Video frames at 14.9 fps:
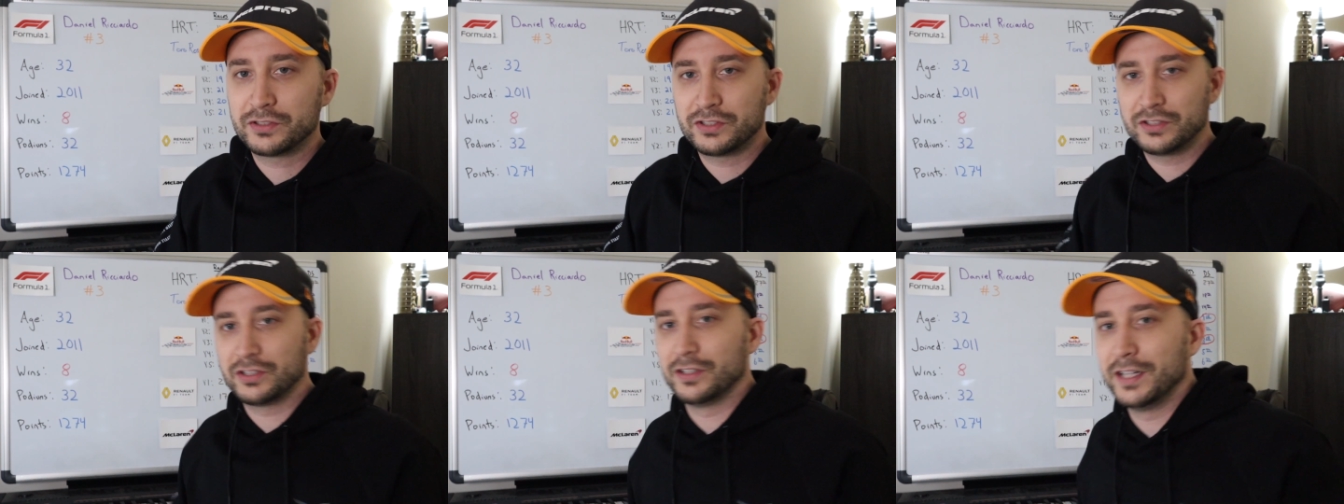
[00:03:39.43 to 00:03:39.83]

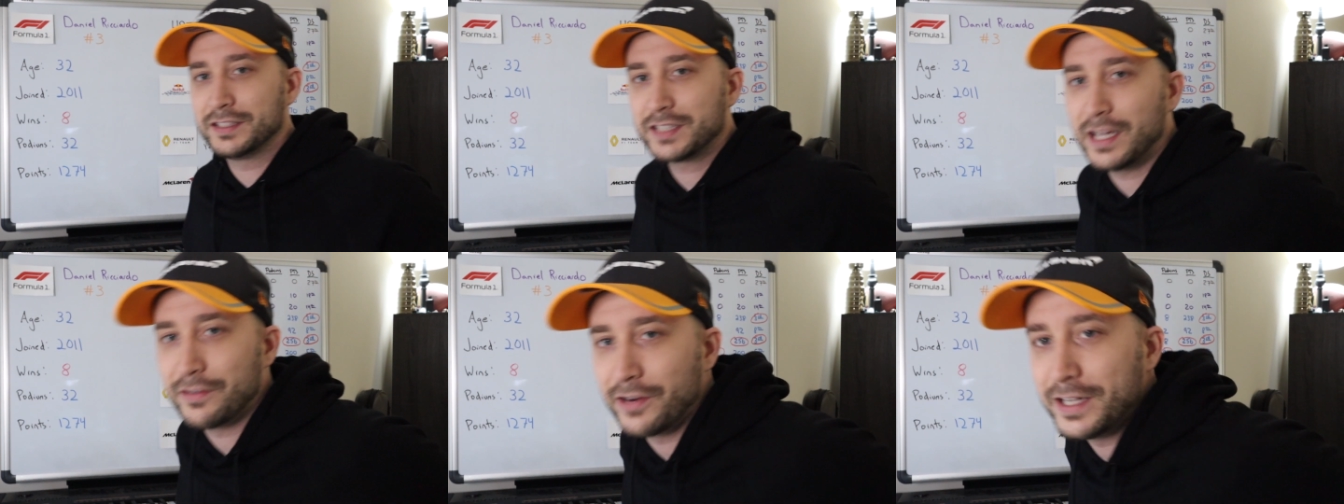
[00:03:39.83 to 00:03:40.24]
So let's
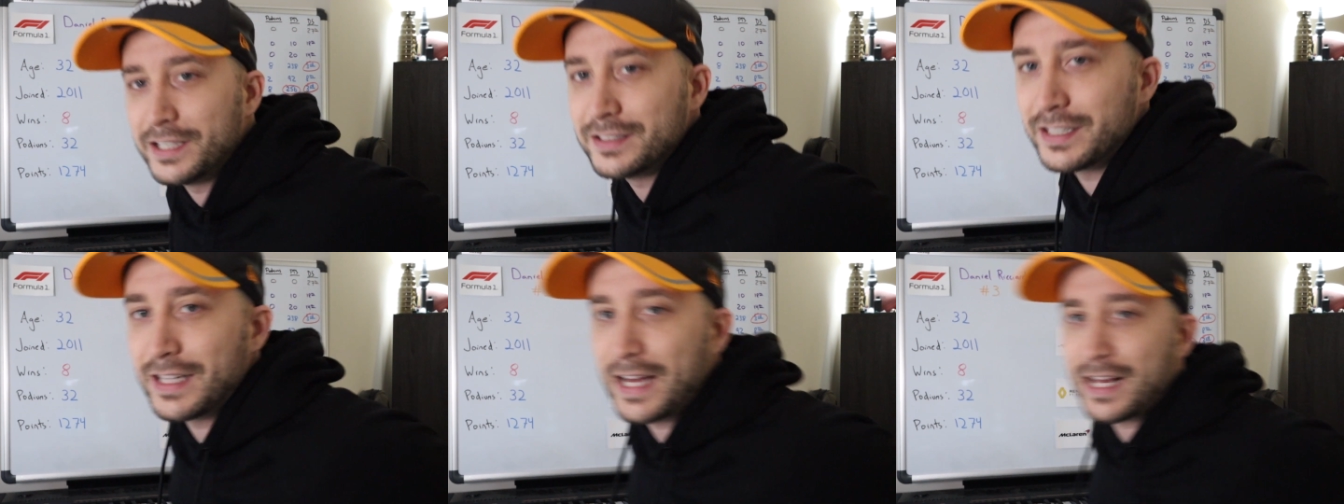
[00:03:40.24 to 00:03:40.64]
get right
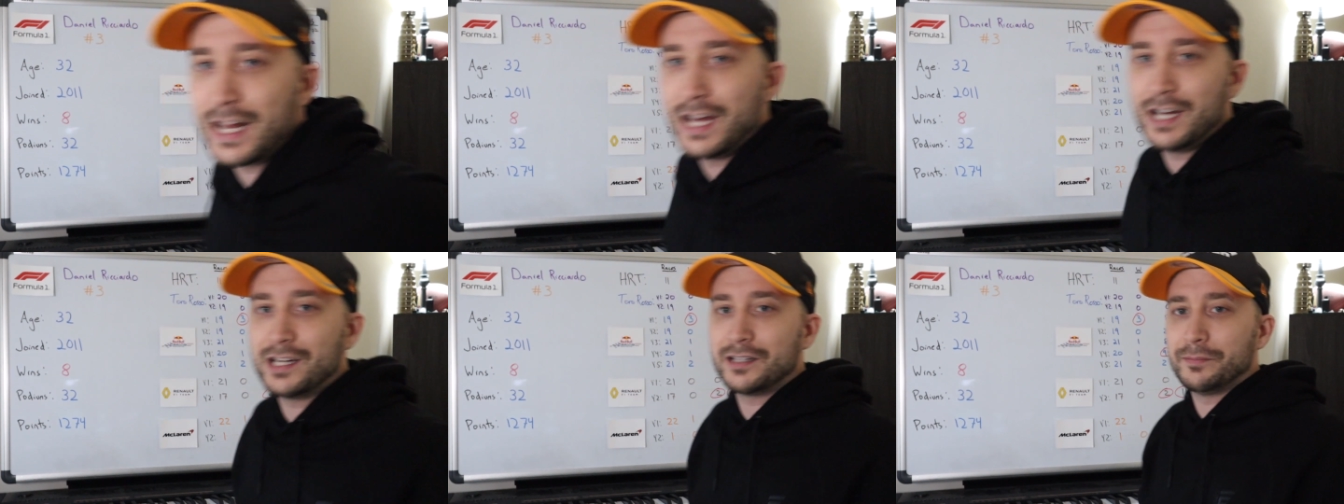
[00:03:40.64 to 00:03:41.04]
into that
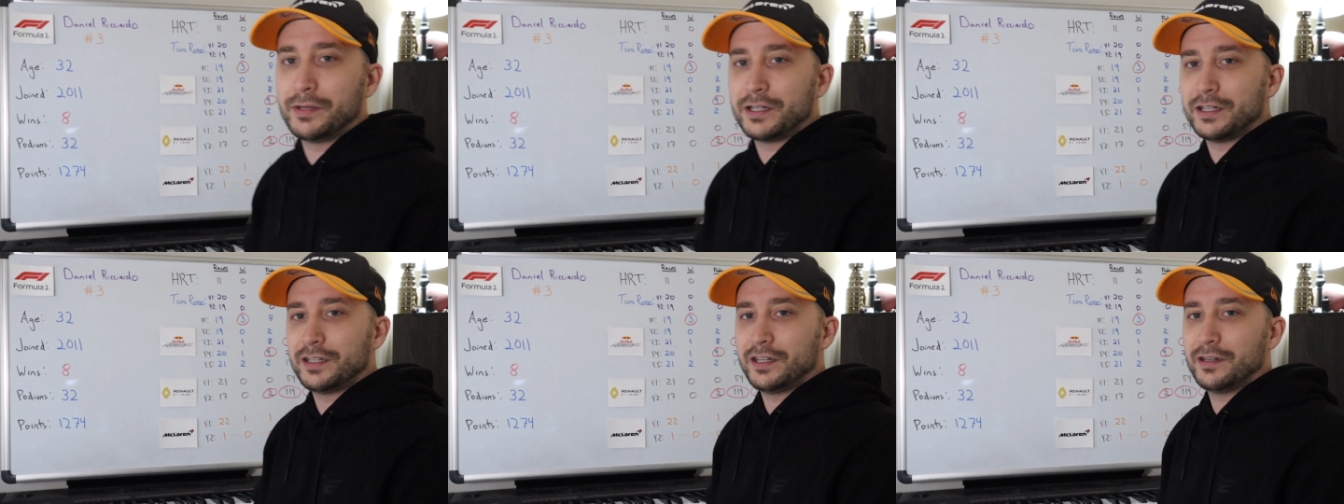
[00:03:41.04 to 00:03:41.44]
on
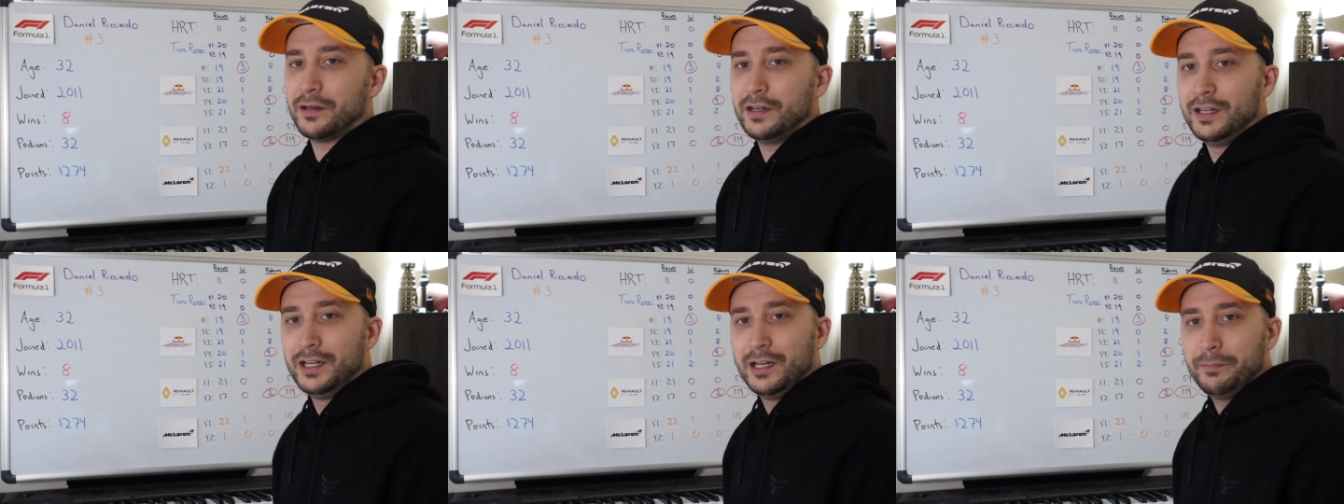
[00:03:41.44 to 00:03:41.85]
my
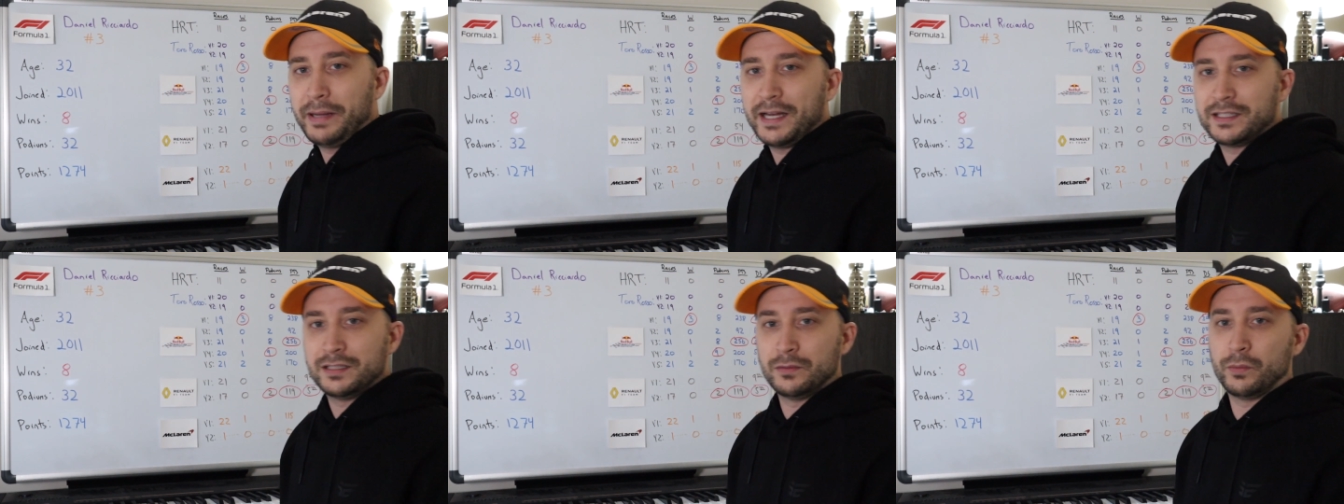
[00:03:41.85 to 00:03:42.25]

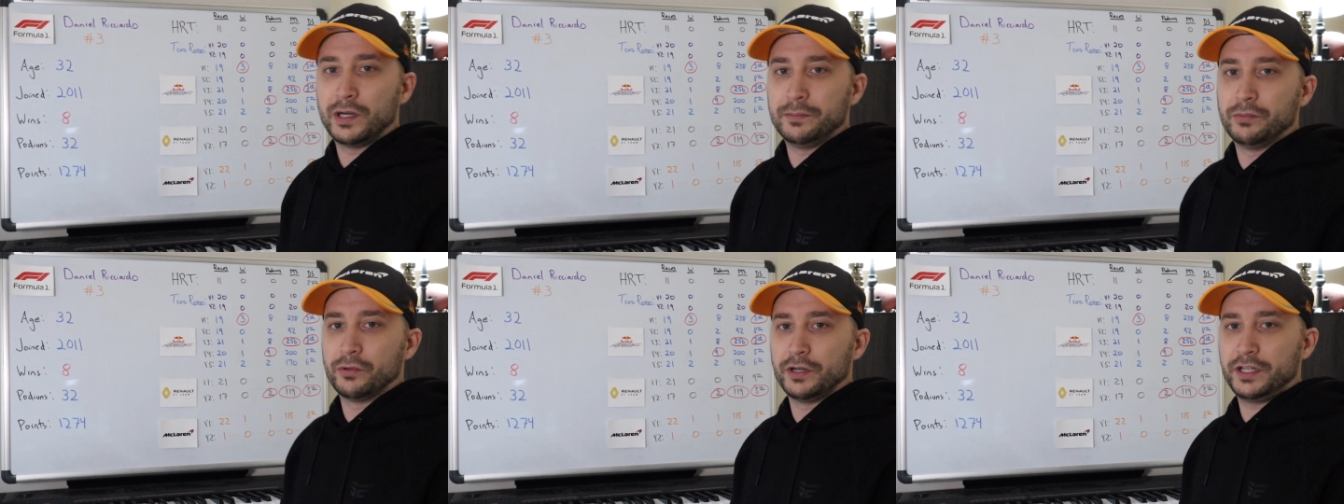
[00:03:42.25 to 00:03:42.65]
patented
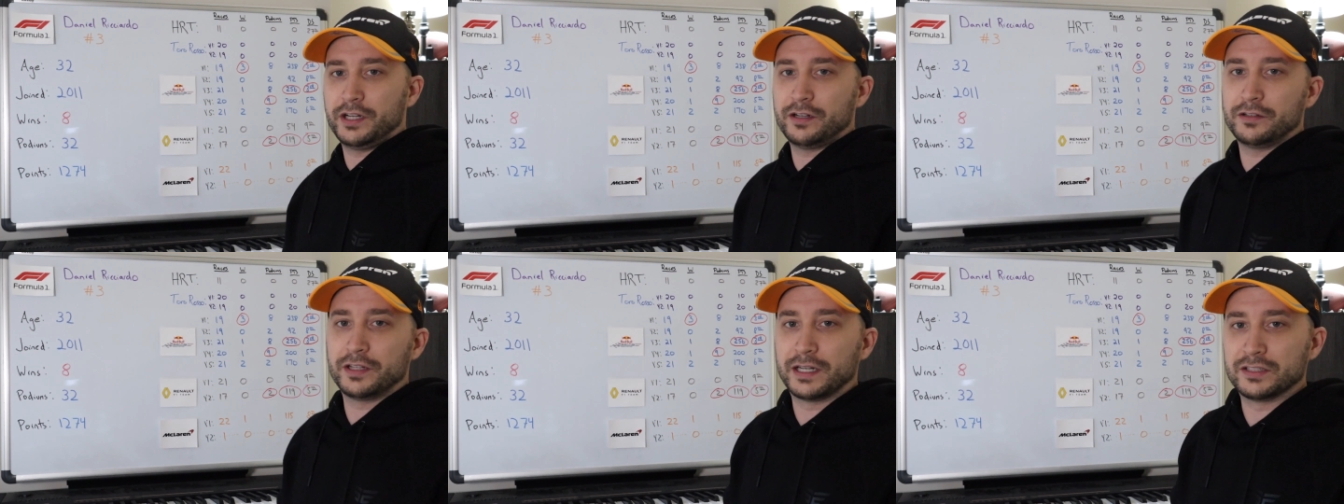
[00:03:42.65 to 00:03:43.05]
whiteboard
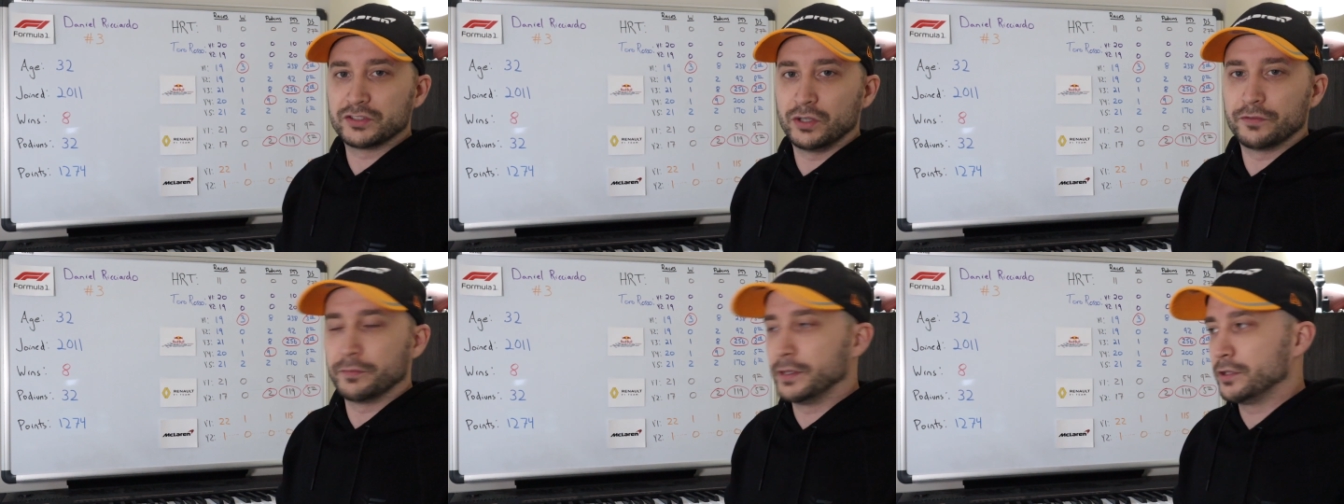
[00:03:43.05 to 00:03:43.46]
here that I
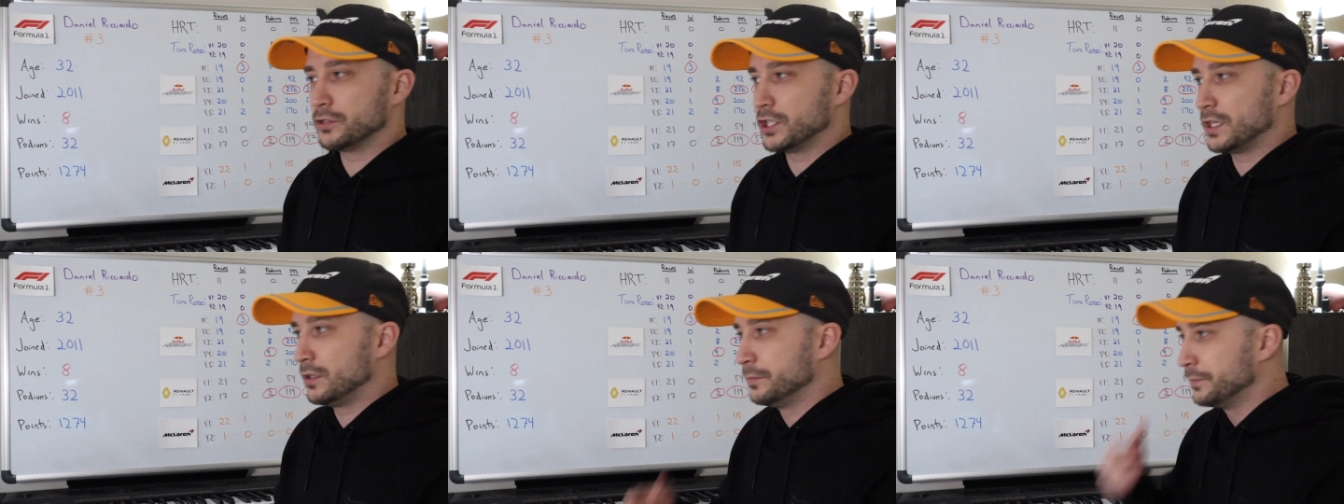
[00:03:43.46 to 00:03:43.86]
stole from another channel.